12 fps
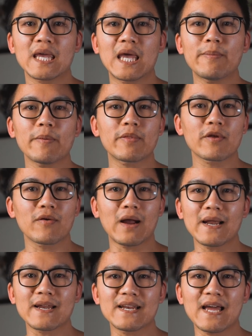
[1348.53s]
Keep up the
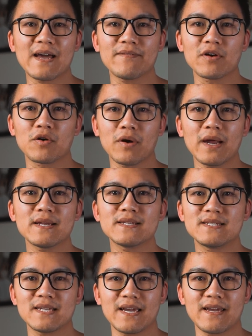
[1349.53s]
grind and have a
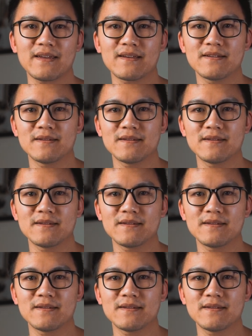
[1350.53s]
great day.